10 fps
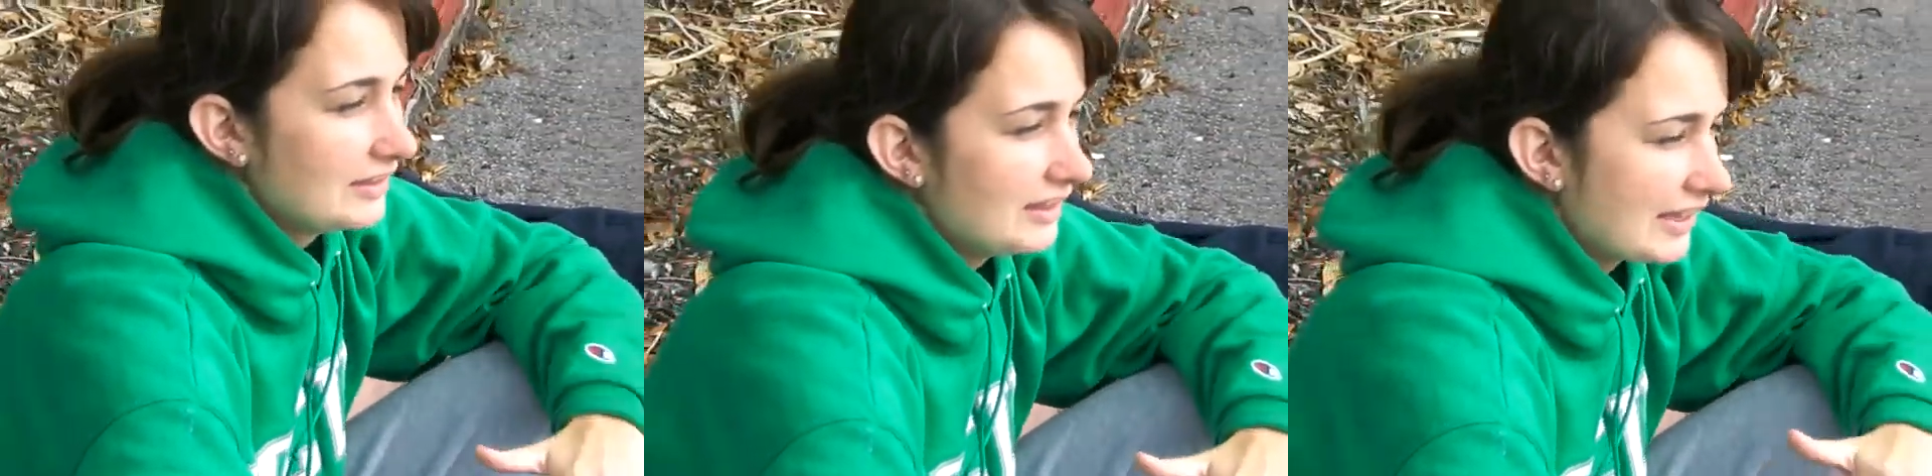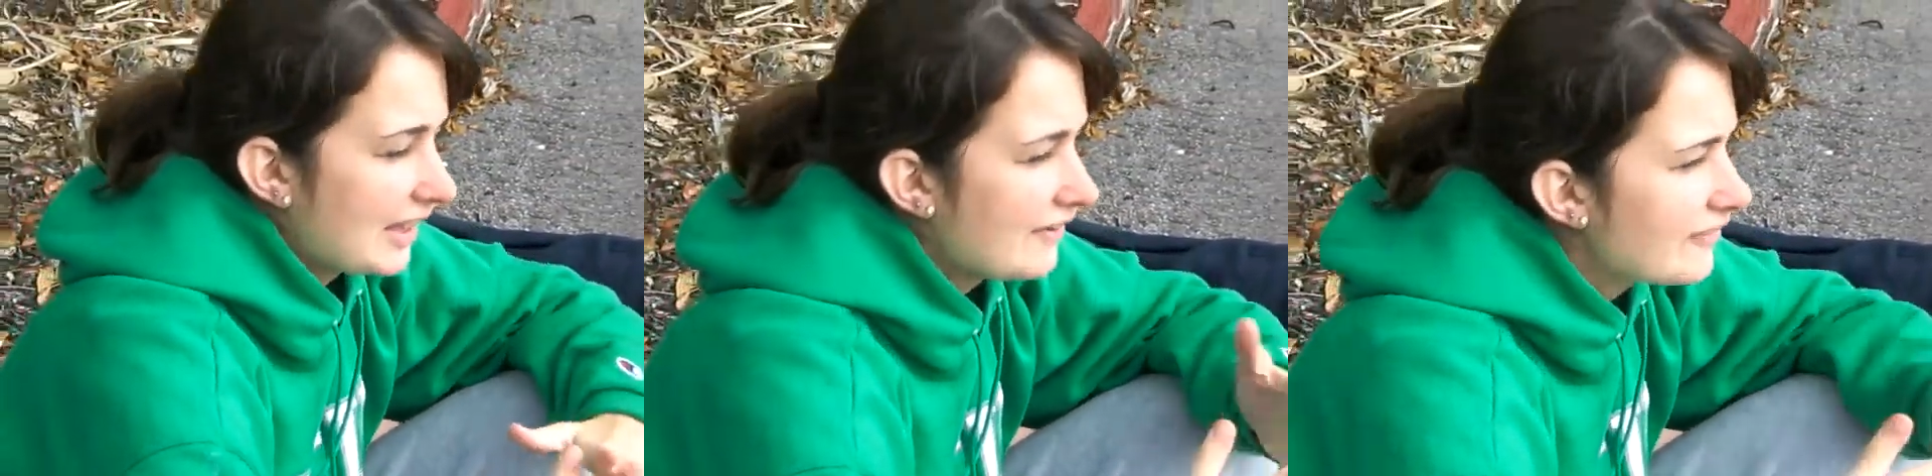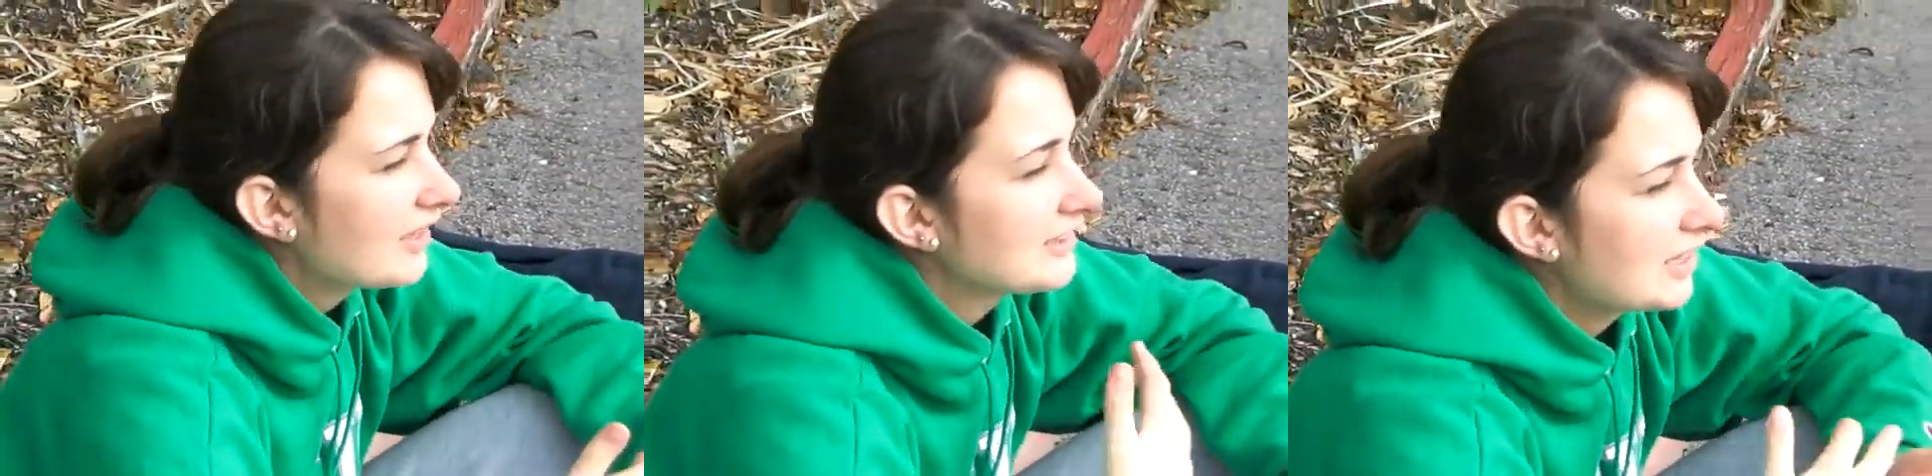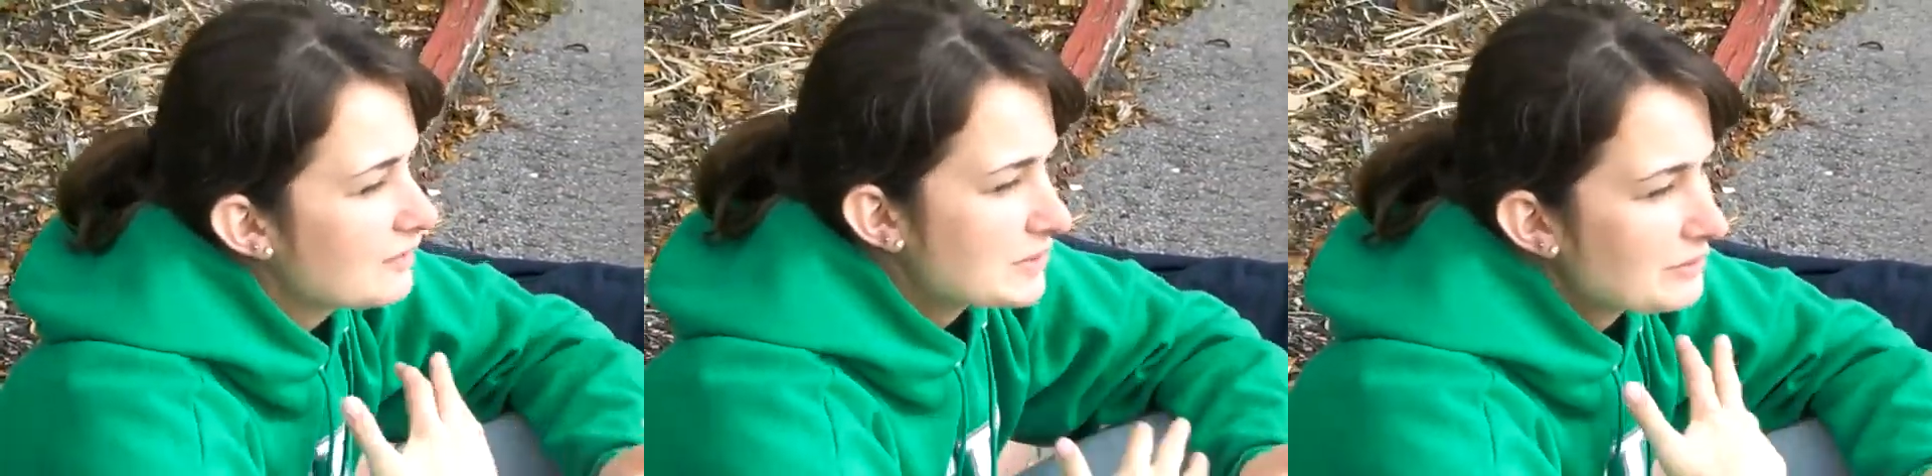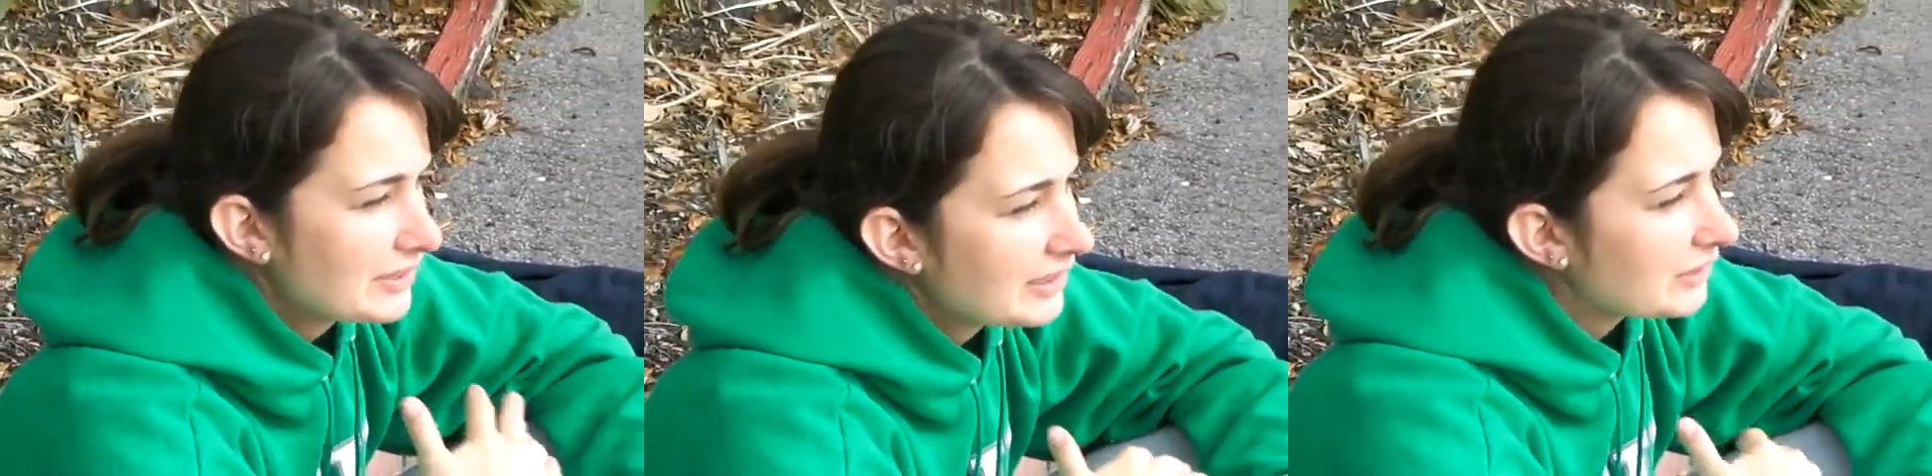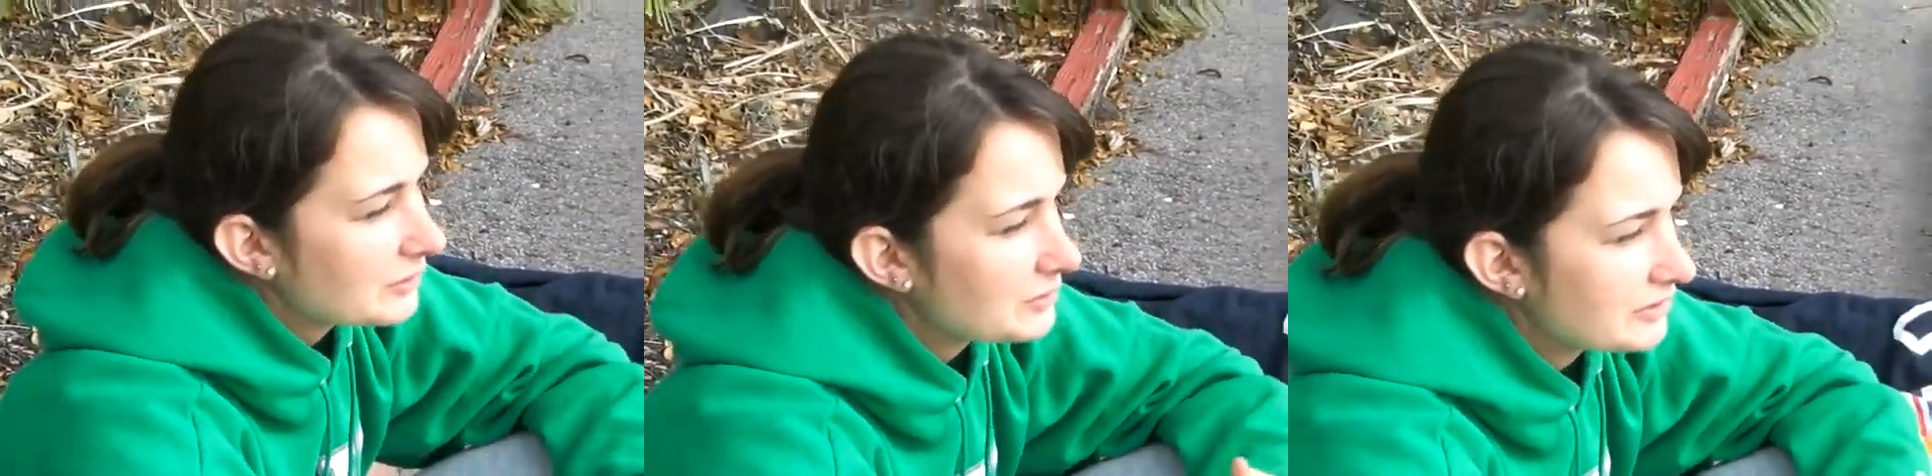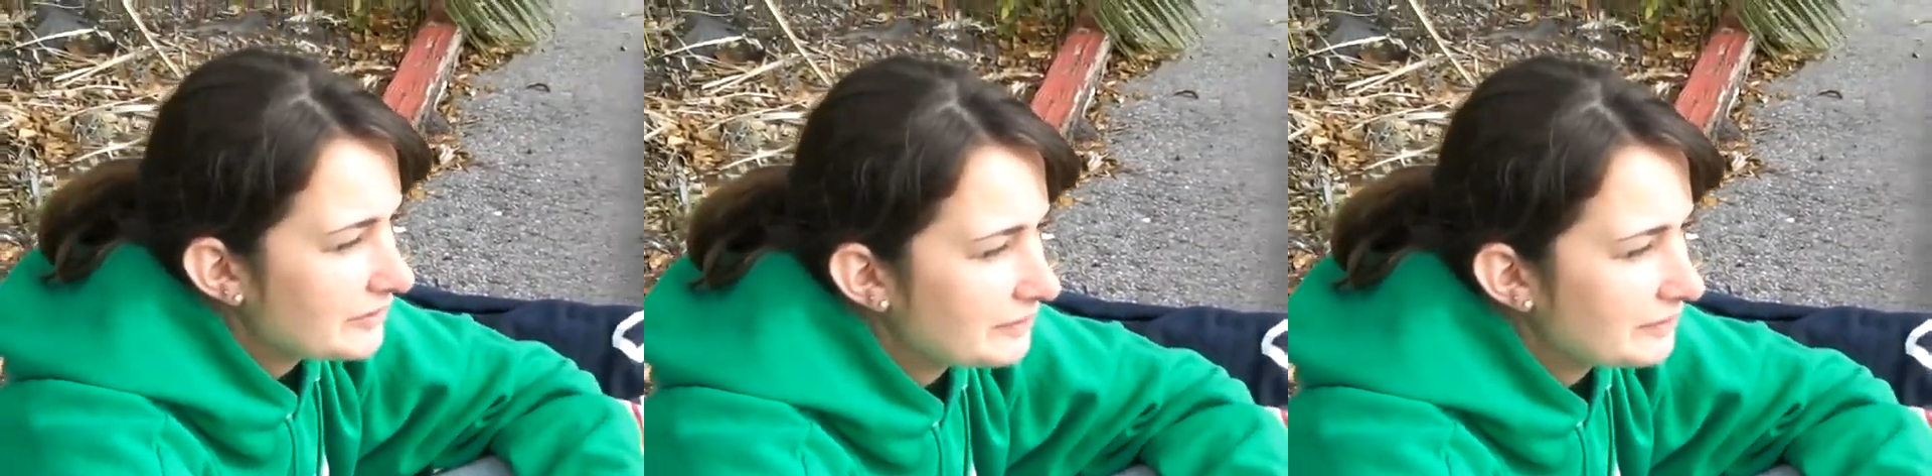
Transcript: Like I feel like that would be really cool.